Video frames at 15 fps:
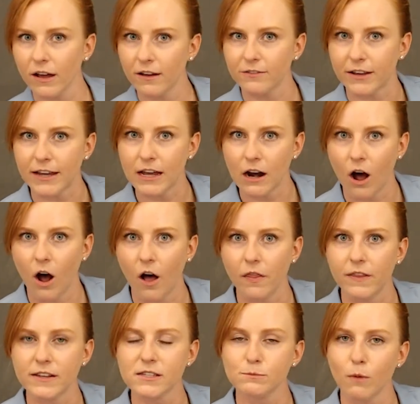of it
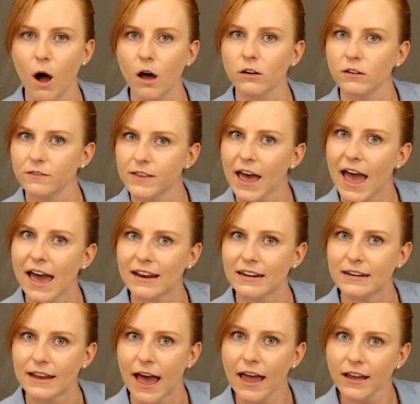on this model of the head
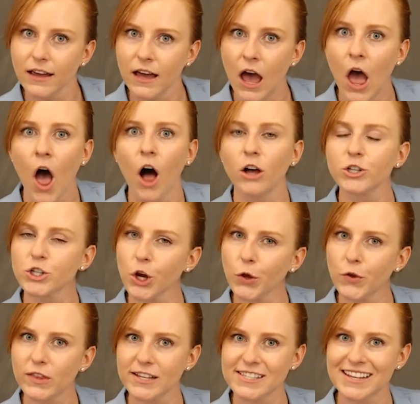and neck. I'll show
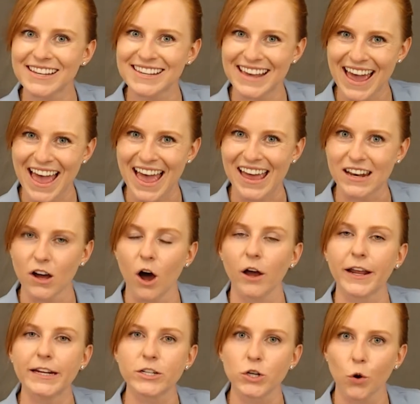you this again
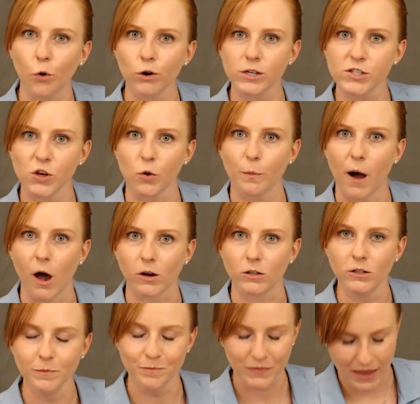on a torso
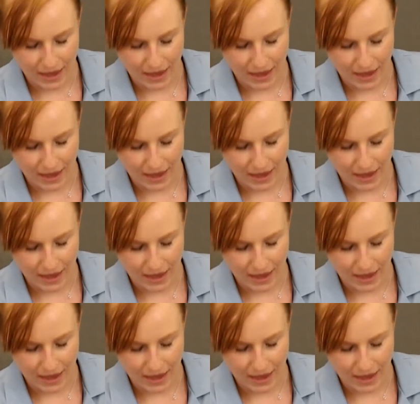model.